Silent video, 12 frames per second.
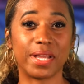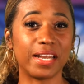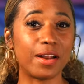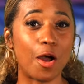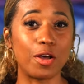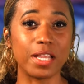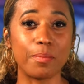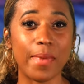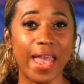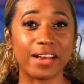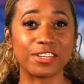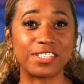but it only
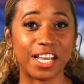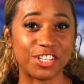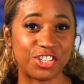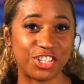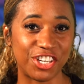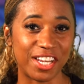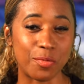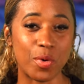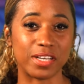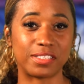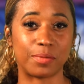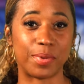matters that she wants